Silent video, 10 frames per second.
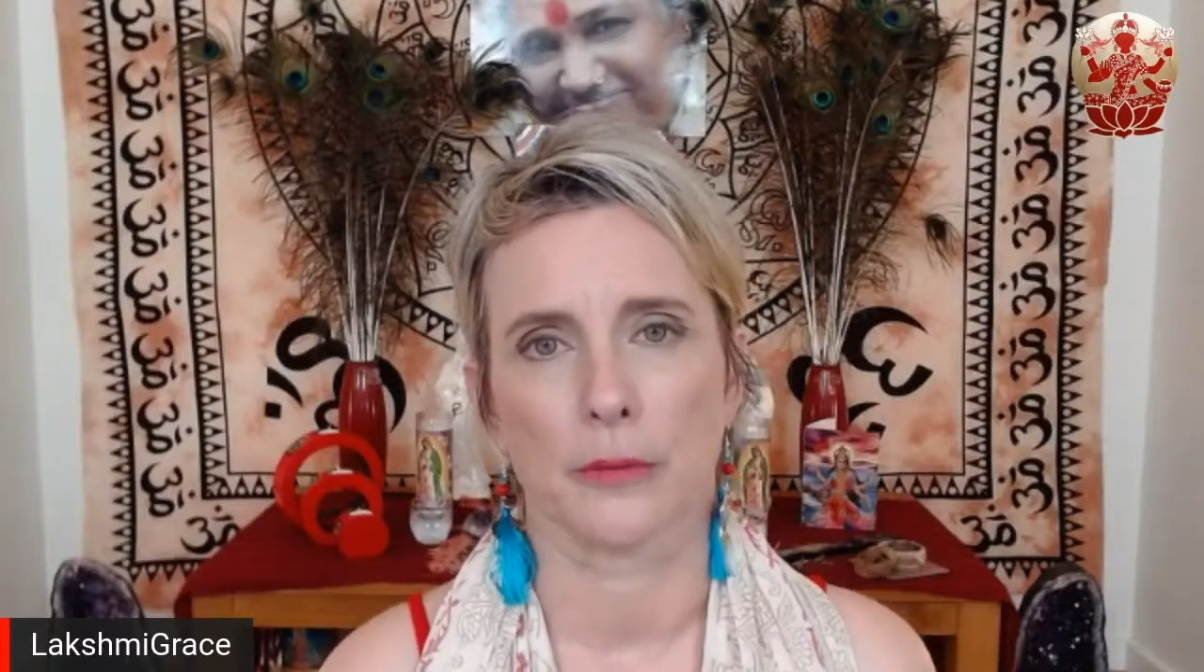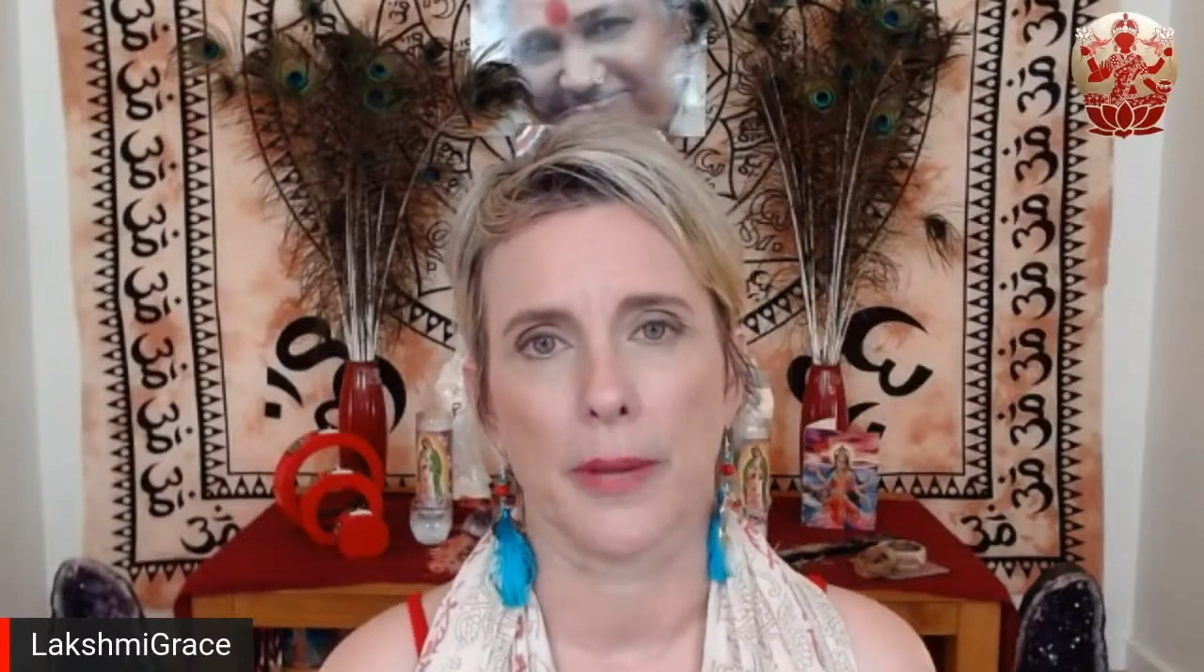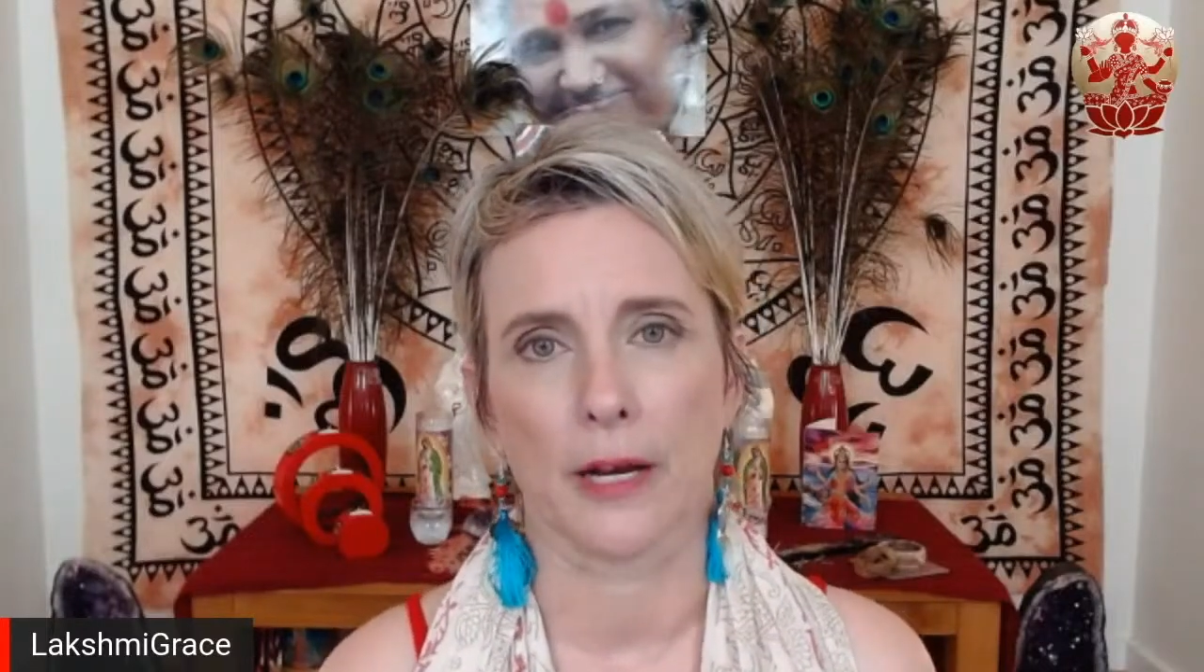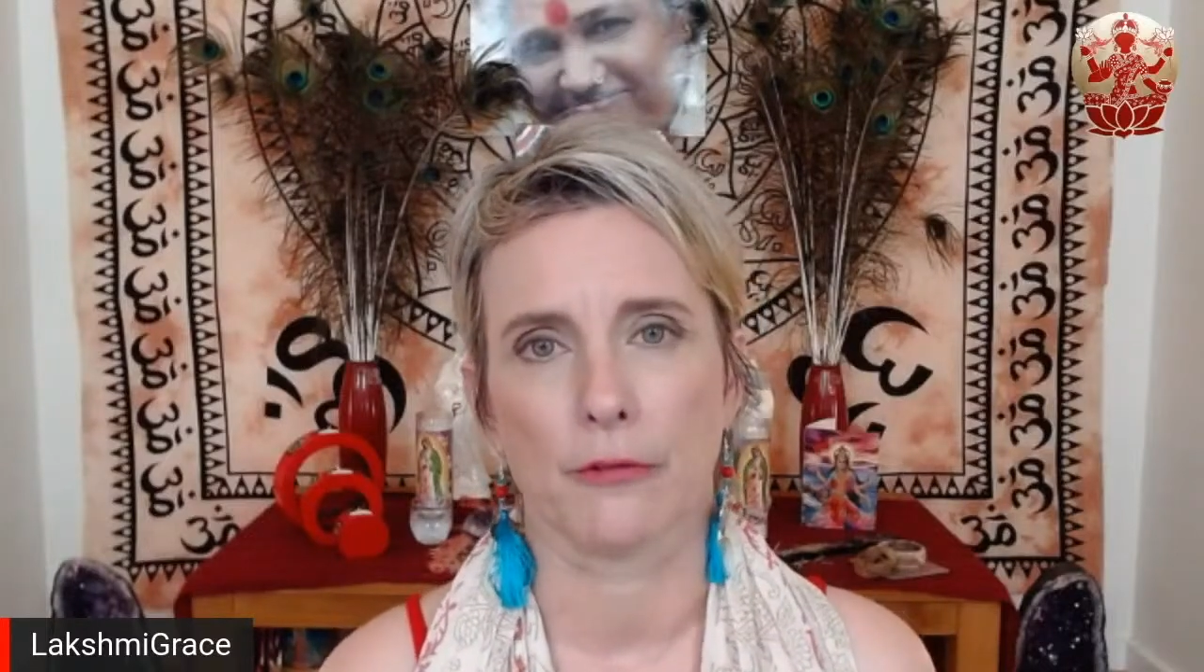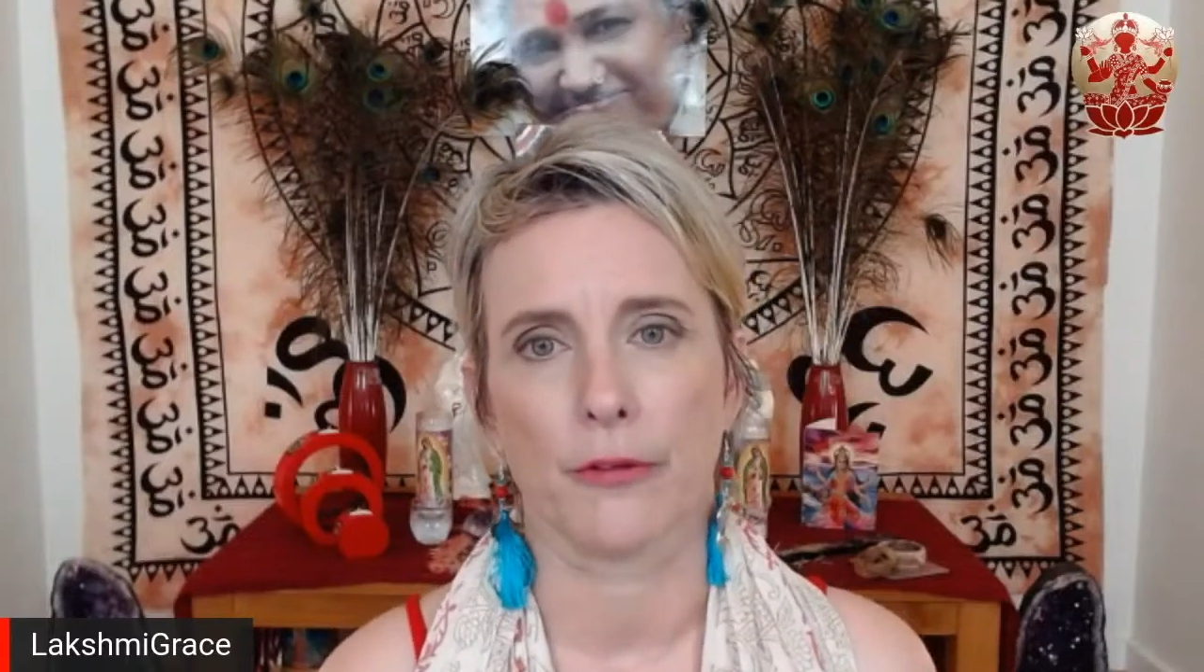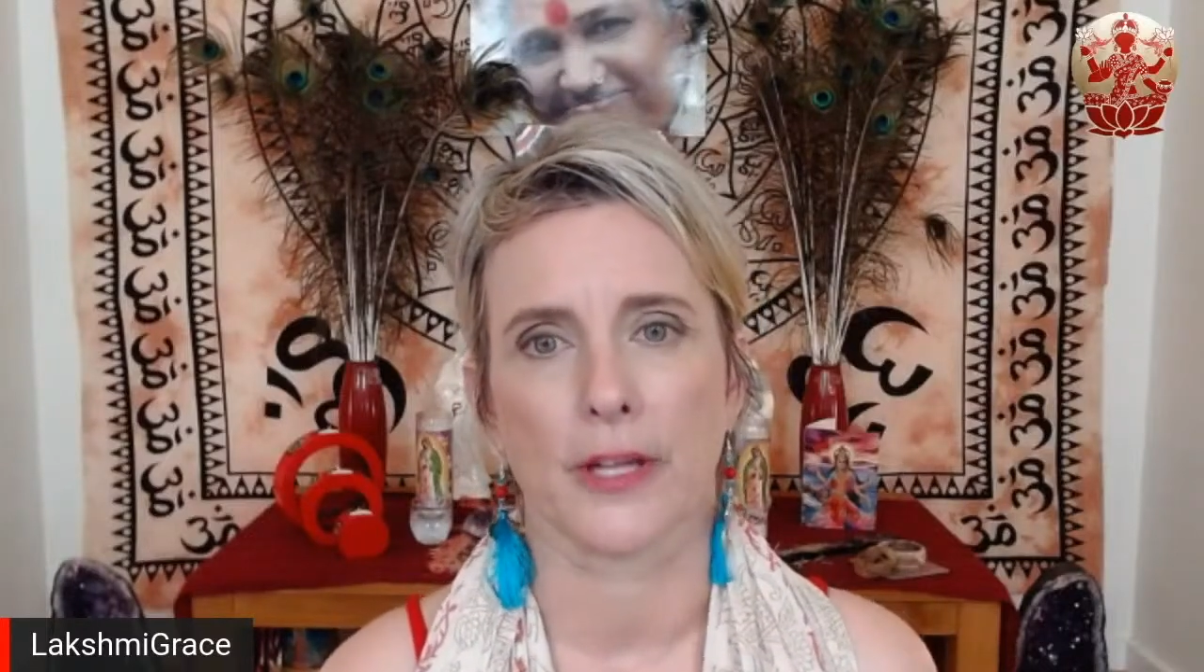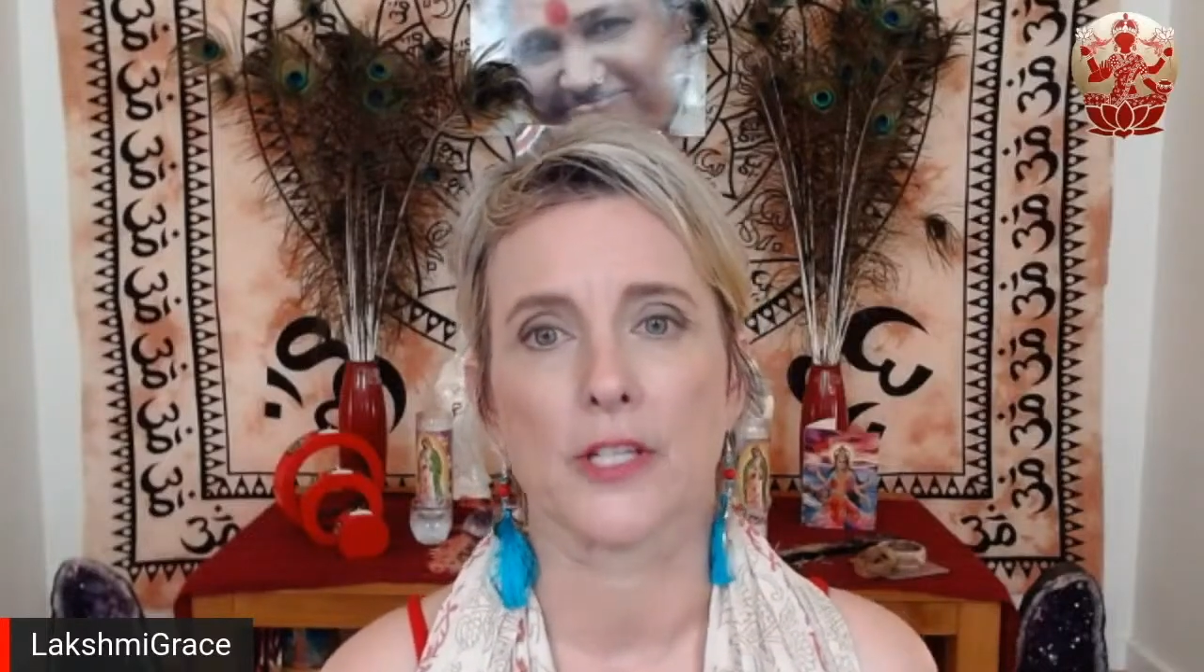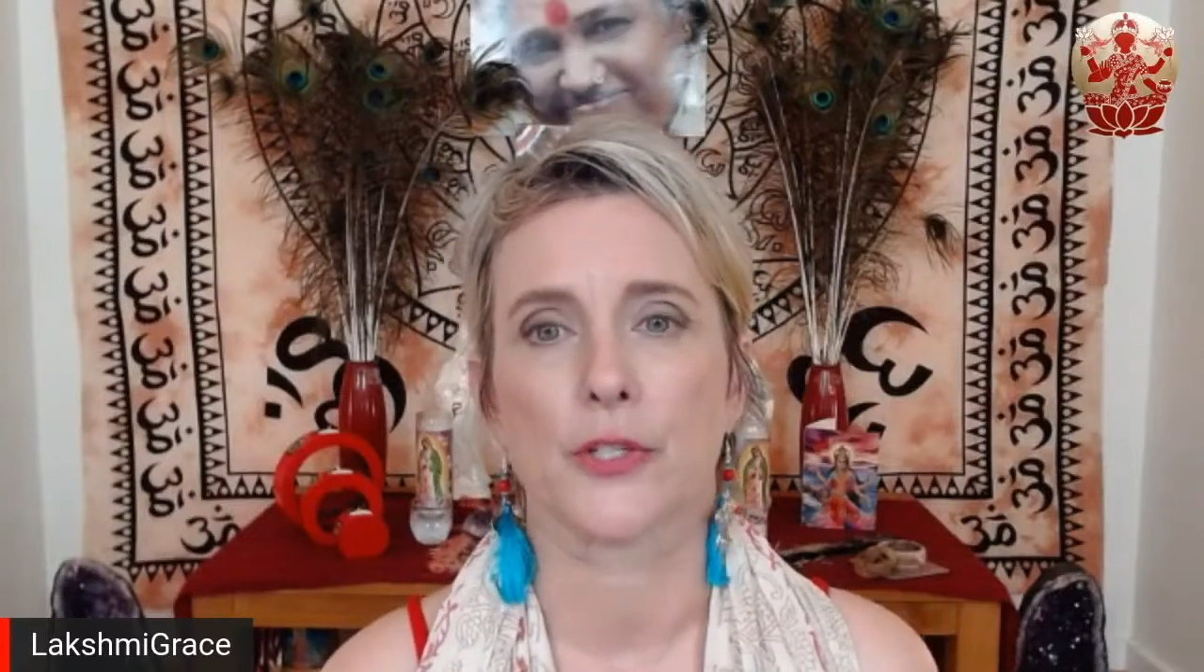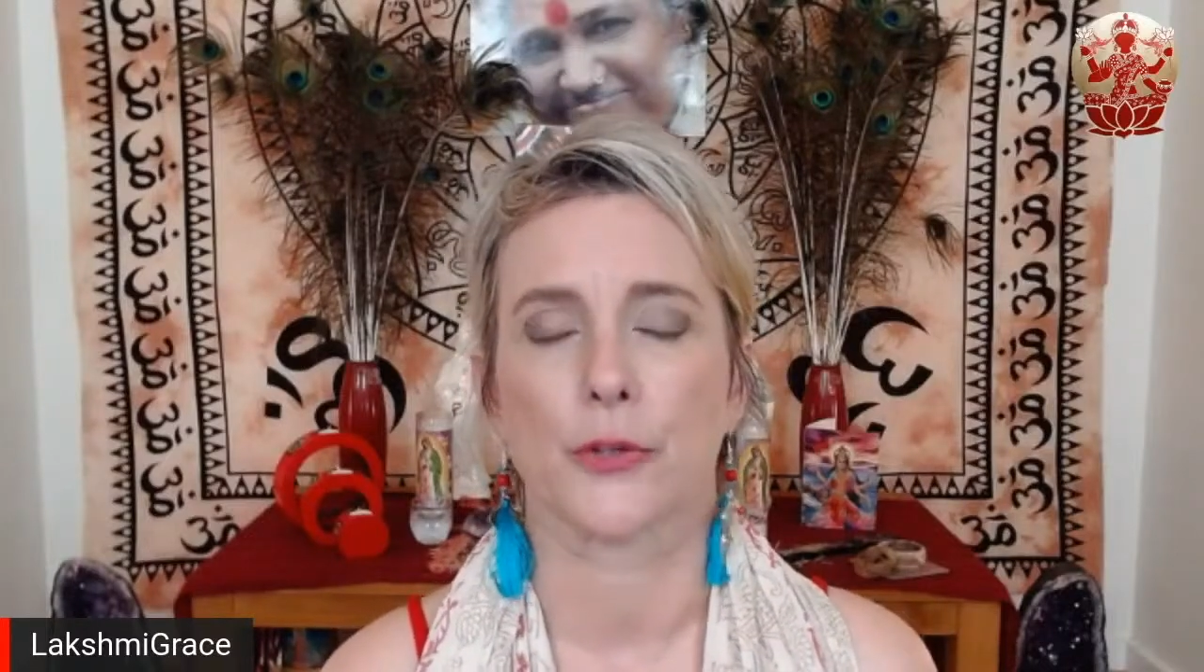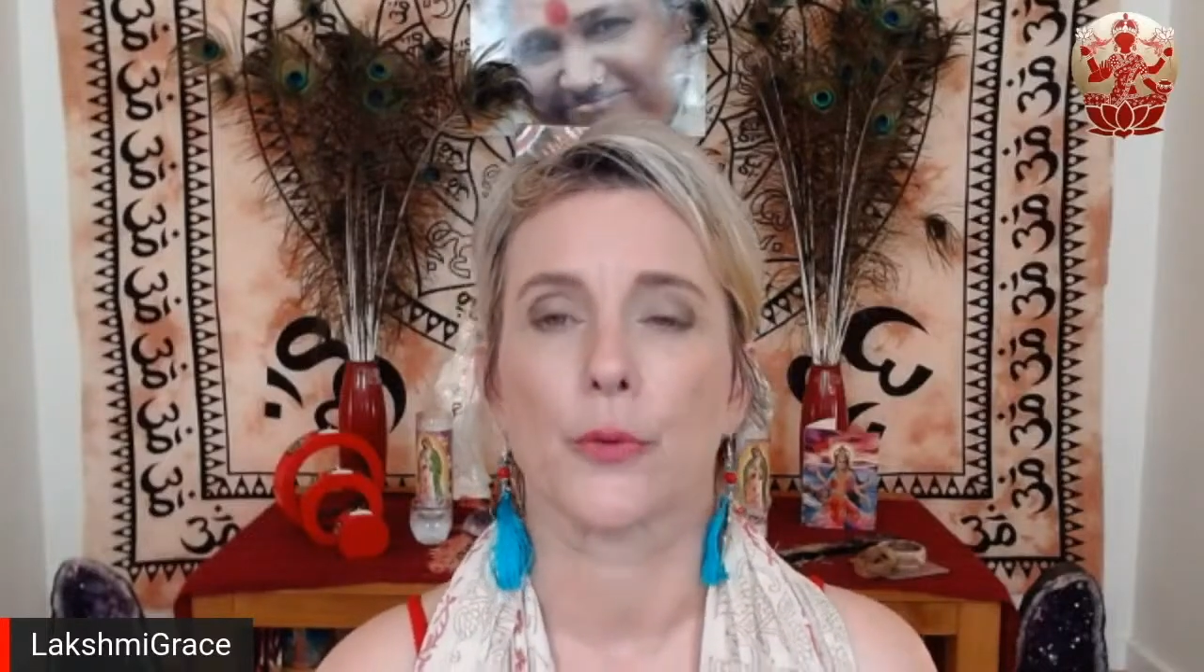benefit
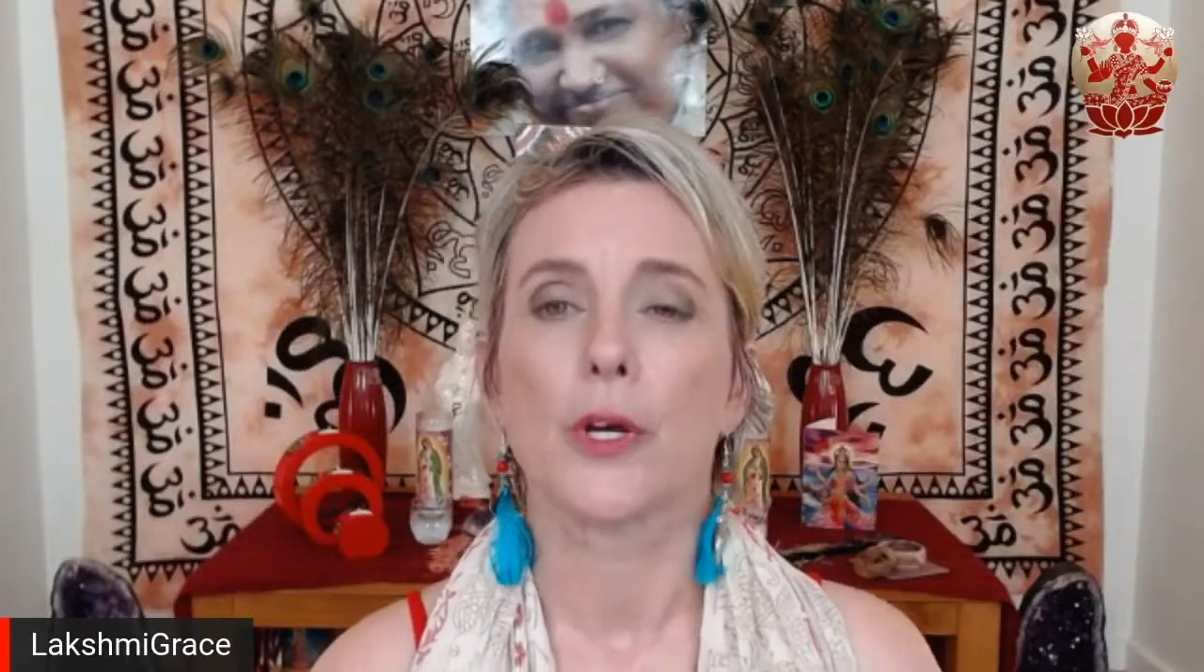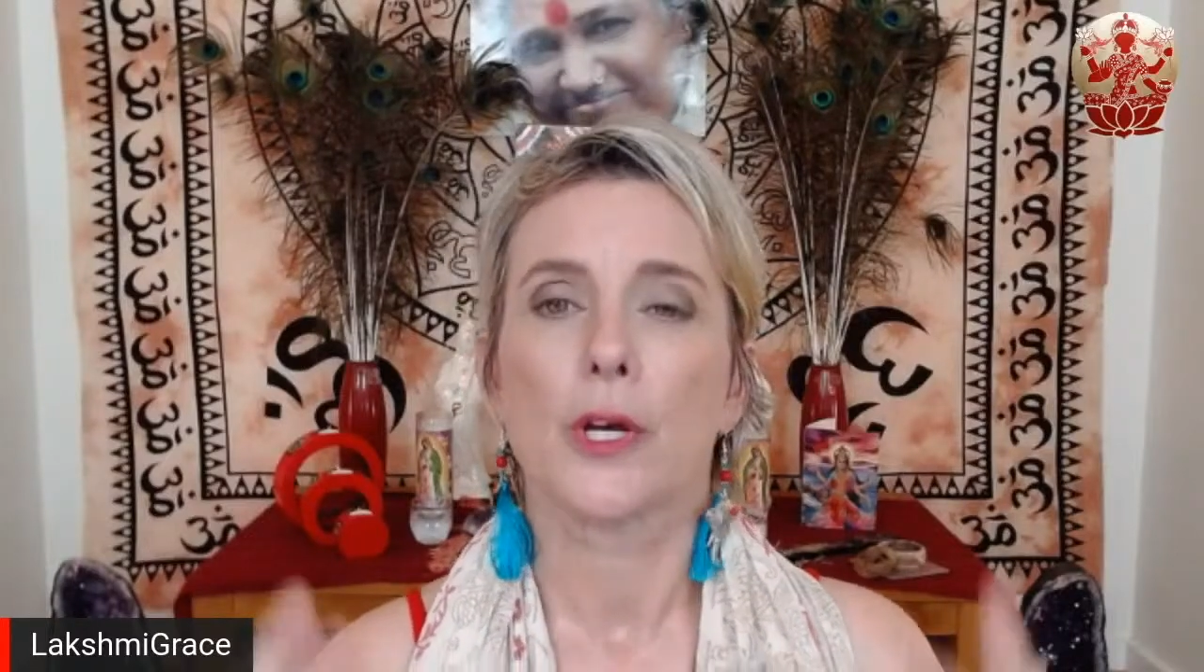to